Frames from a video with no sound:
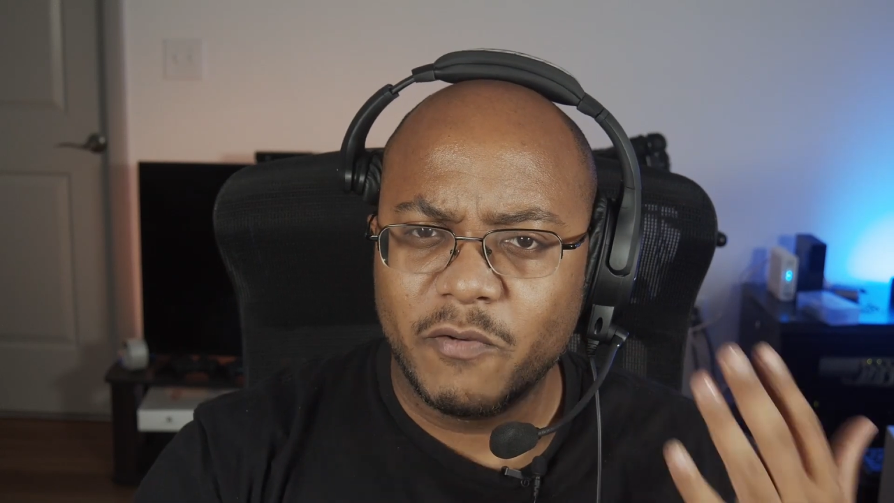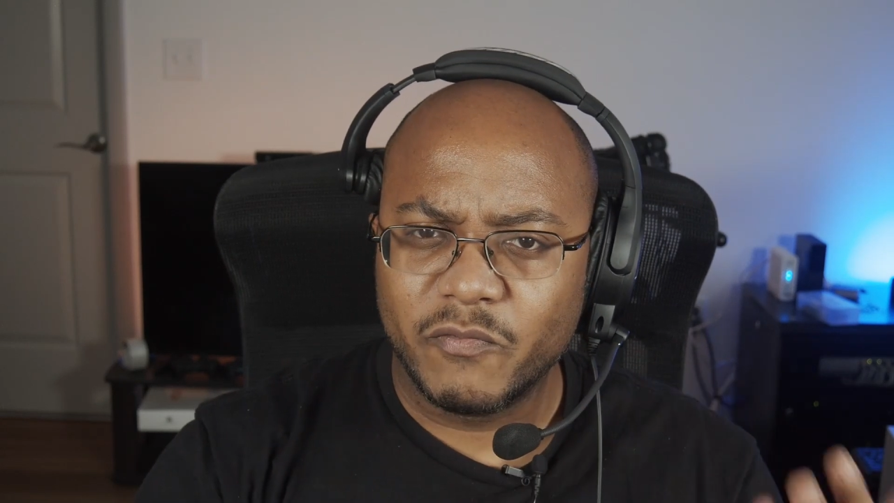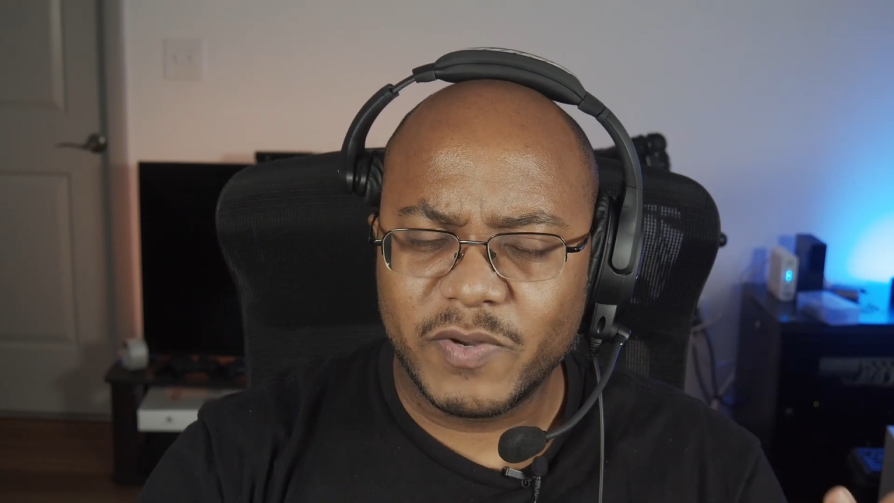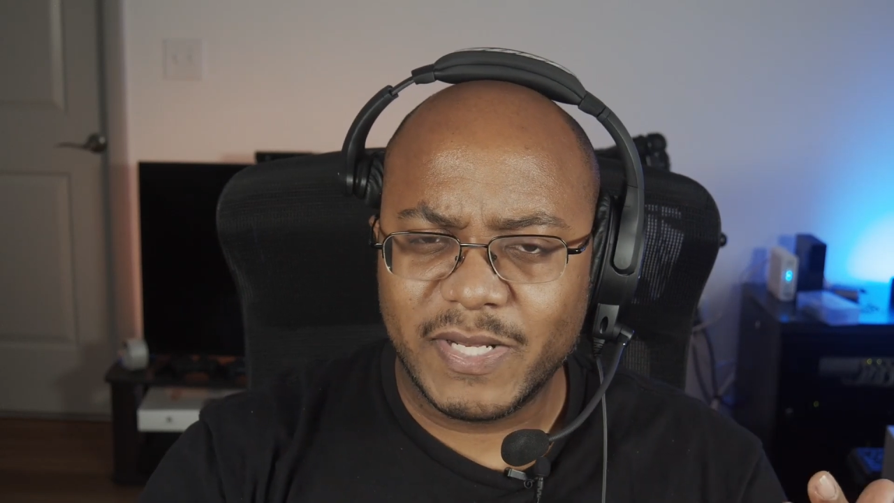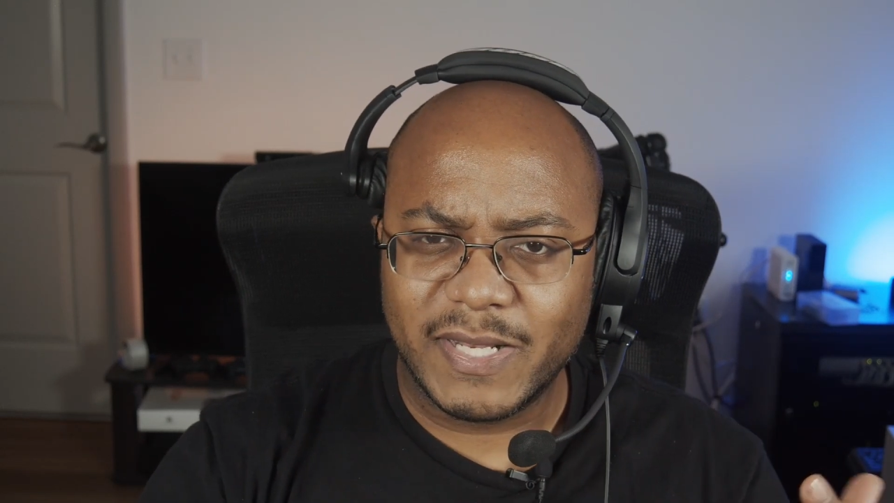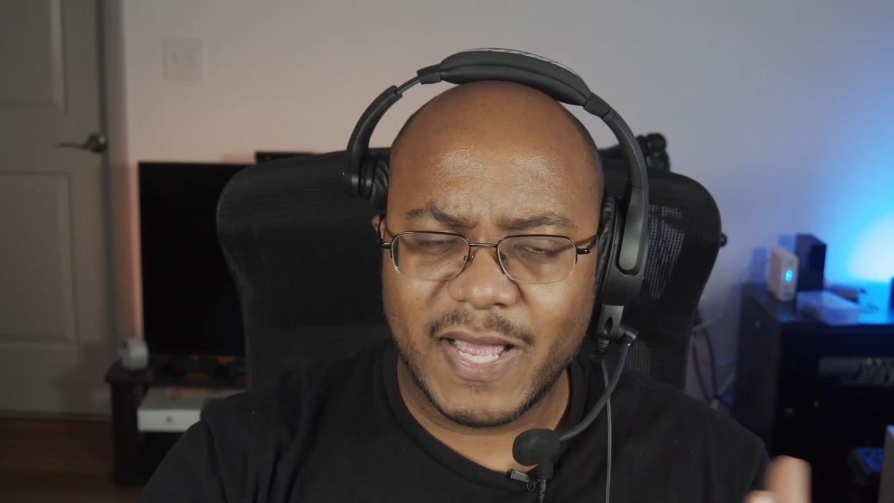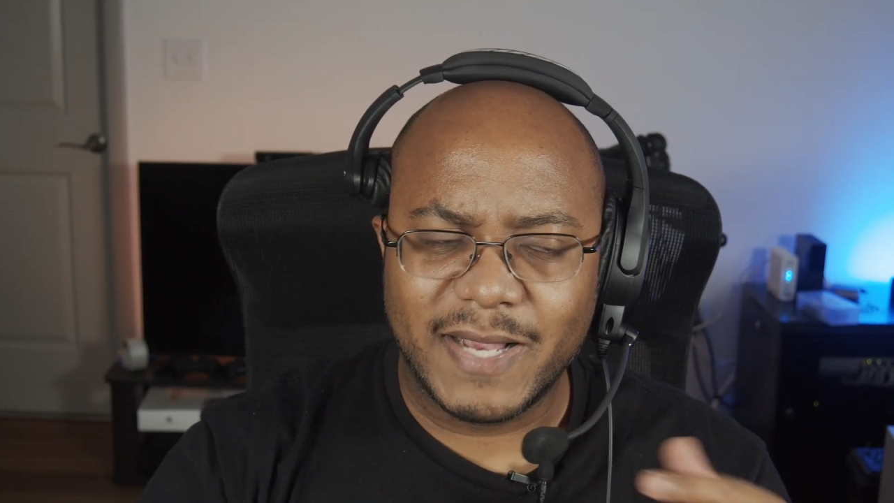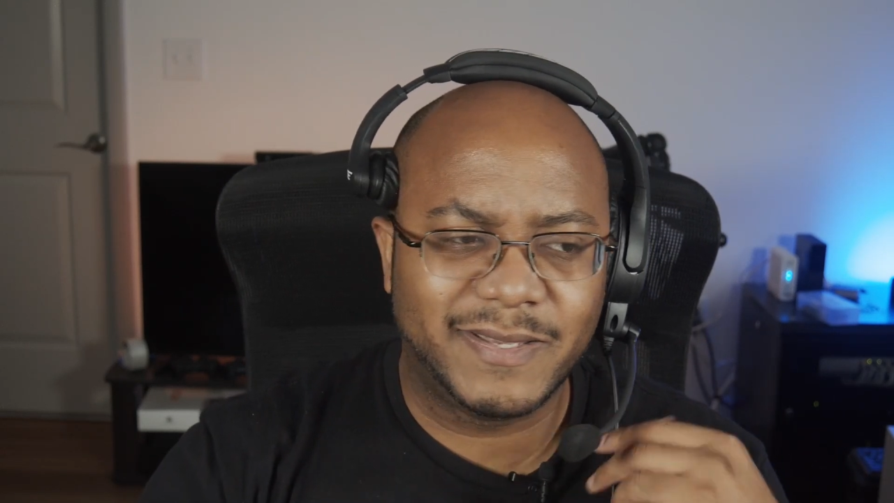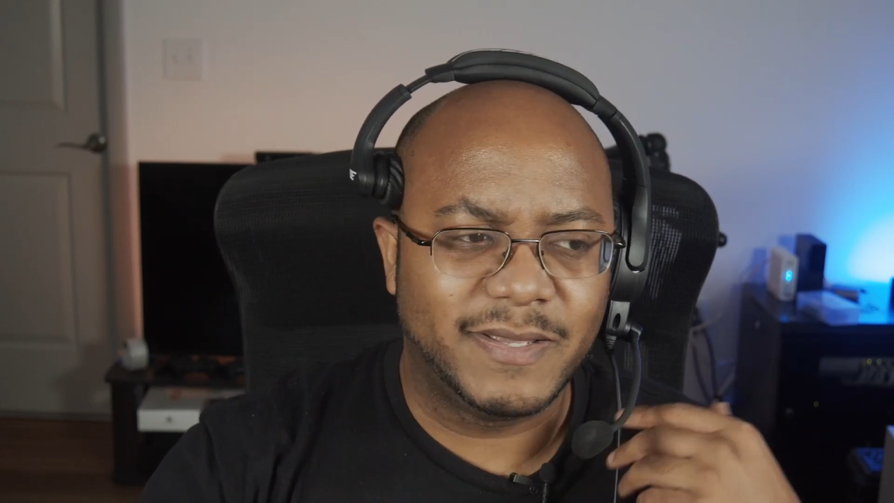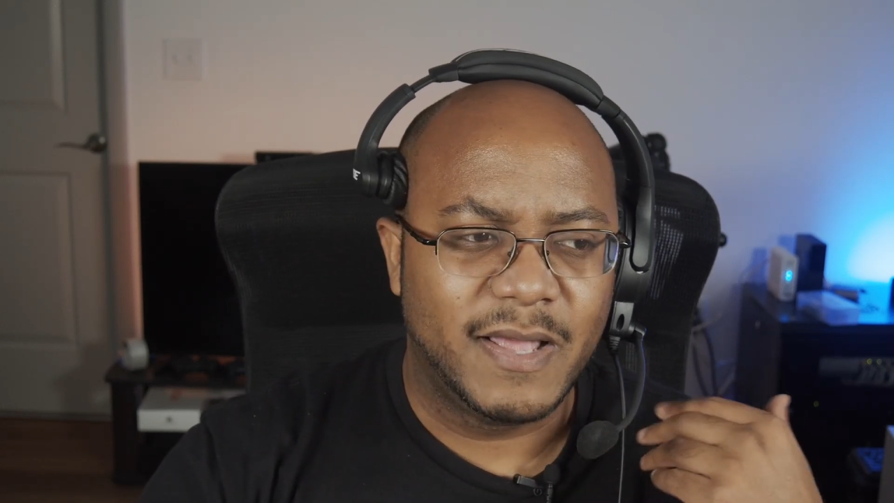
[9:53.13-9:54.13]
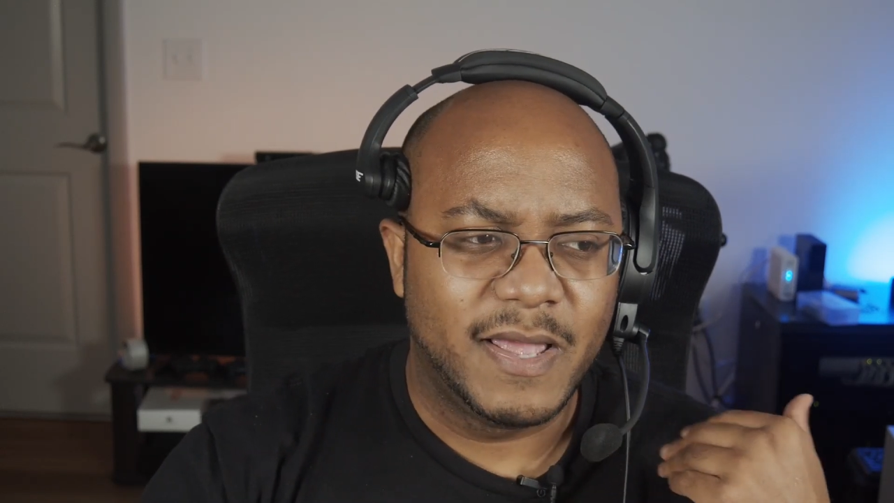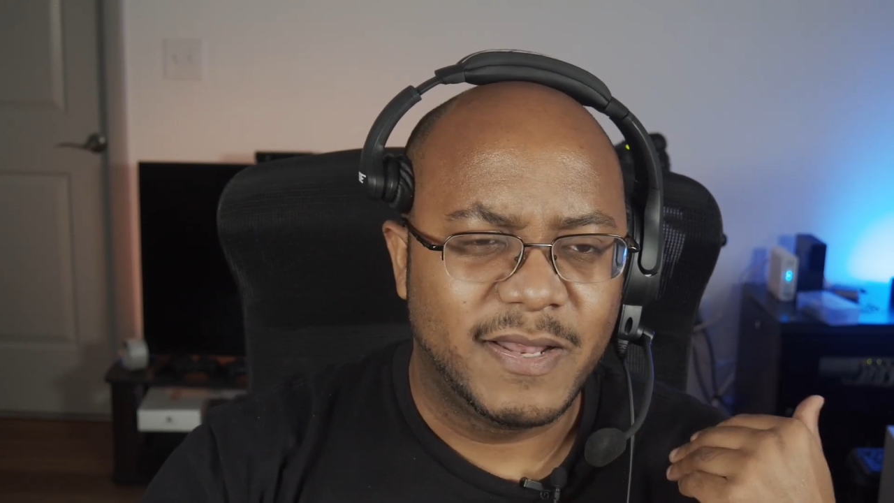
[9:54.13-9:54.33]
really liked it,